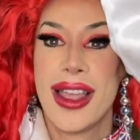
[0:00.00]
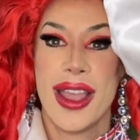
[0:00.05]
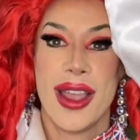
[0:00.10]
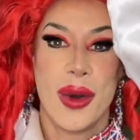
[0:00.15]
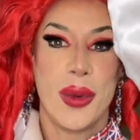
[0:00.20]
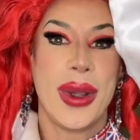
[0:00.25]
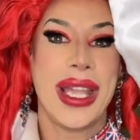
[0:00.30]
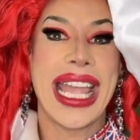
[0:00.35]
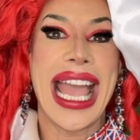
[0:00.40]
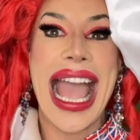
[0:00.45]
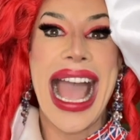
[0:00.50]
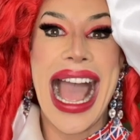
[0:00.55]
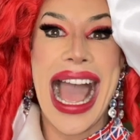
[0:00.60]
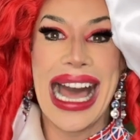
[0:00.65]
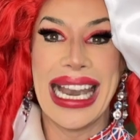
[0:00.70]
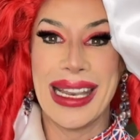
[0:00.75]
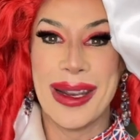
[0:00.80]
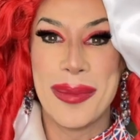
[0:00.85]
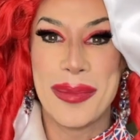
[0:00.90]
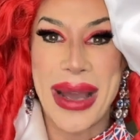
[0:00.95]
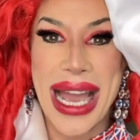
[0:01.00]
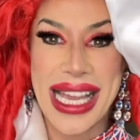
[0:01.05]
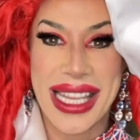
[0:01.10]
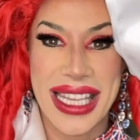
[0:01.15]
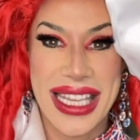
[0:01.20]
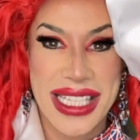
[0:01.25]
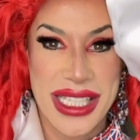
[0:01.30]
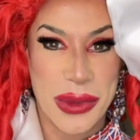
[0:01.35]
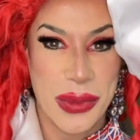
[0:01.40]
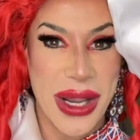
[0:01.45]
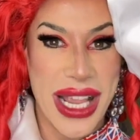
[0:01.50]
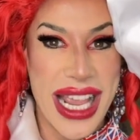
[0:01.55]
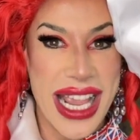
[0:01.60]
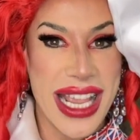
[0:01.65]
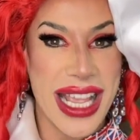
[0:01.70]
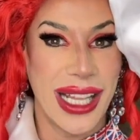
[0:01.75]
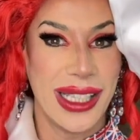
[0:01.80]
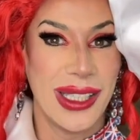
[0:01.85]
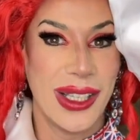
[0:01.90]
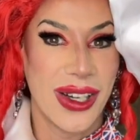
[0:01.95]
We get Alan back this
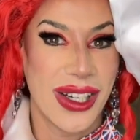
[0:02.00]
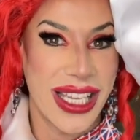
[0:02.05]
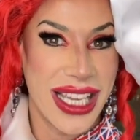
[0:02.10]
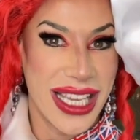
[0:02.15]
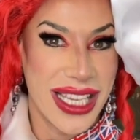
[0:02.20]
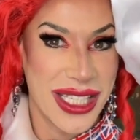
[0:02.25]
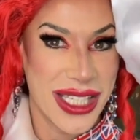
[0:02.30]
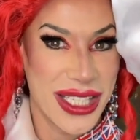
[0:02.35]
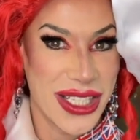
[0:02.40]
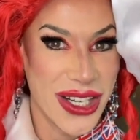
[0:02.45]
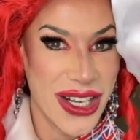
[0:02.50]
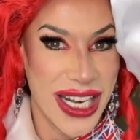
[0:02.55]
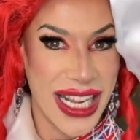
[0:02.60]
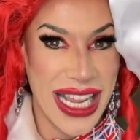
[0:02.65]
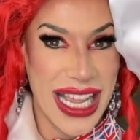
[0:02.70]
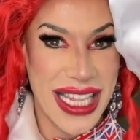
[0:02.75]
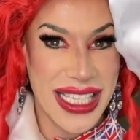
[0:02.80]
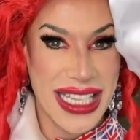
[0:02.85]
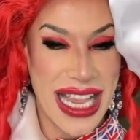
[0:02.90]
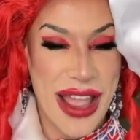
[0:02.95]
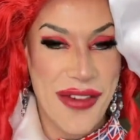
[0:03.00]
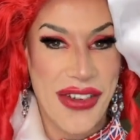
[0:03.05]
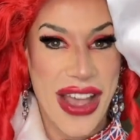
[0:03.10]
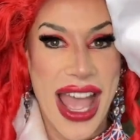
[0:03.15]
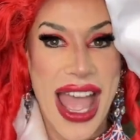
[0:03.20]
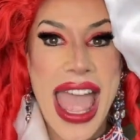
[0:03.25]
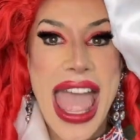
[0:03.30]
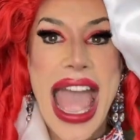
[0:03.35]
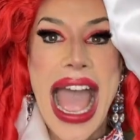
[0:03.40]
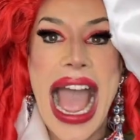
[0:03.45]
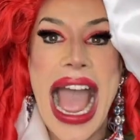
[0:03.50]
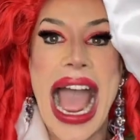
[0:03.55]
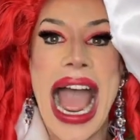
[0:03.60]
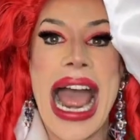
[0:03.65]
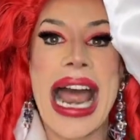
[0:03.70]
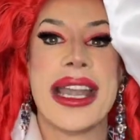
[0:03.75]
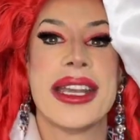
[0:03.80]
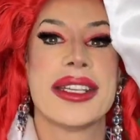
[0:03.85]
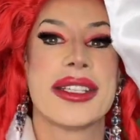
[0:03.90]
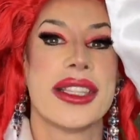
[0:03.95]
week, looking stunning as ever,
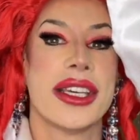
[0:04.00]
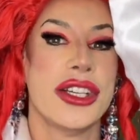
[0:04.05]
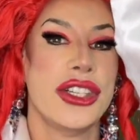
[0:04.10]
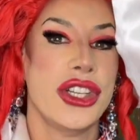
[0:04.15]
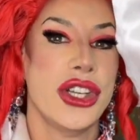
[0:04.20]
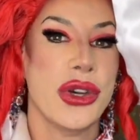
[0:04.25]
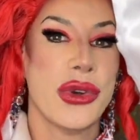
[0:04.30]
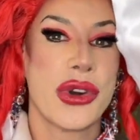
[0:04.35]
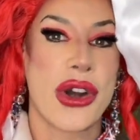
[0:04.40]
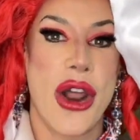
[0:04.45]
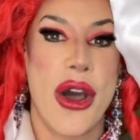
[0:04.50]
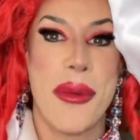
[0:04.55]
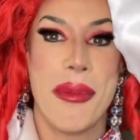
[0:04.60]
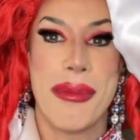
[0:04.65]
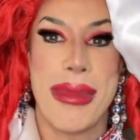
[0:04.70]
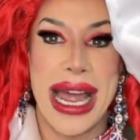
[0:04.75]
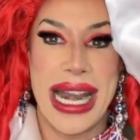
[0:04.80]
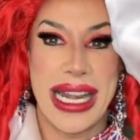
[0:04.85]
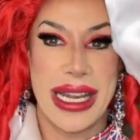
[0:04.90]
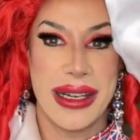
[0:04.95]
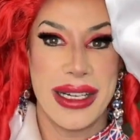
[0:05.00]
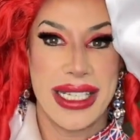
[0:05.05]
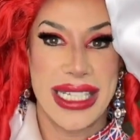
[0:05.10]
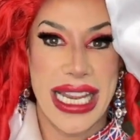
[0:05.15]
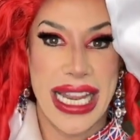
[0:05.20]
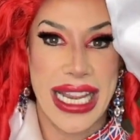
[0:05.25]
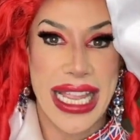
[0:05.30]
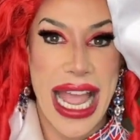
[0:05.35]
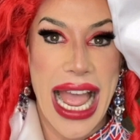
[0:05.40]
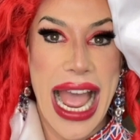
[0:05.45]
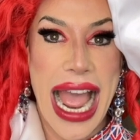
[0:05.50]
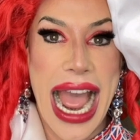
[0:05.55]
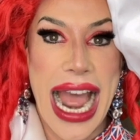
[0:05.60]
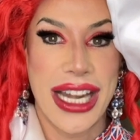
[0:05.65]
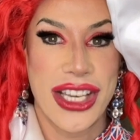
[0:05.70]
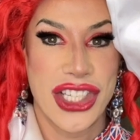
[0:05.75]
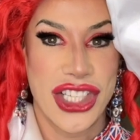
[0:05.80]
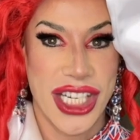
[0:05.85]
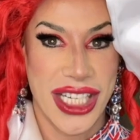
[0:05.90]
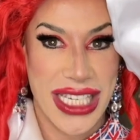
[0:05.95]
and the new romantic
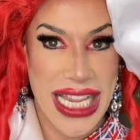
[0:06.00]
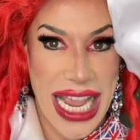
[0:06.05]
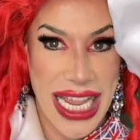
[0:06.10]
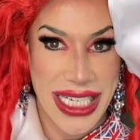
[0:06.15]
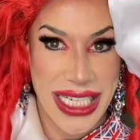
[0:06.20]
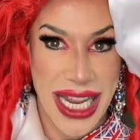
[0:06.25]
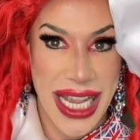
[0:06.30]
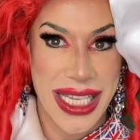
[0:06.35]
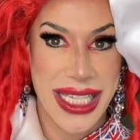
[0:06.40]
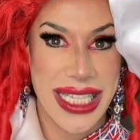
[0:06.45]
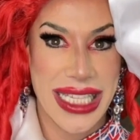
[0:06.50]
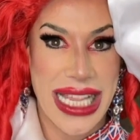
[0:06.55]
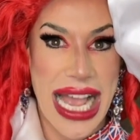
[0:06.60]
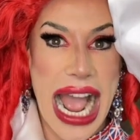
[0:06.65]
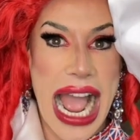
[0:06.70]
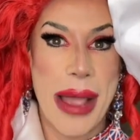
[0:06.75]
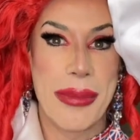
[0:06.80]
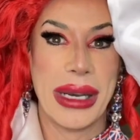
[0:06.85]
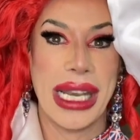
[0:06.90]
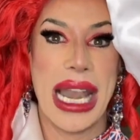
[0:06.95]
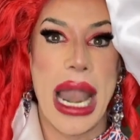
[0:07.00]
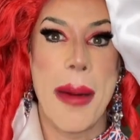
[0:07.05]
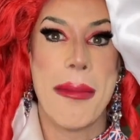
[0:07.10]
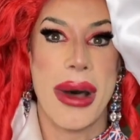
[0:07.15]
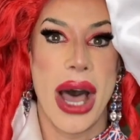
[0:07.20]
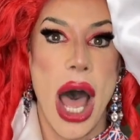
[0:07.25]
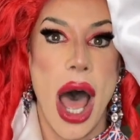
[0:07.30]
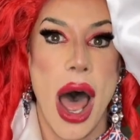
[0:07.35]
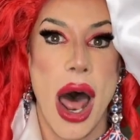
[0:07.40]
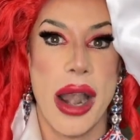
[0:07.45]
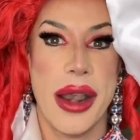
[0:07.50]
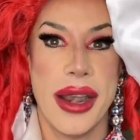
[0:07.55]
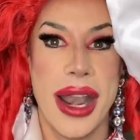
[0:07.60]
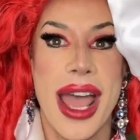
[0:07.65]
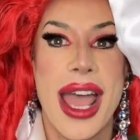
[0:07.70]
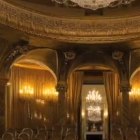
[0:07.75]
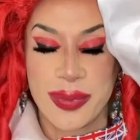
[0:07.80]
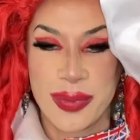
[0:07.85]
agitator, Simon Le Bon.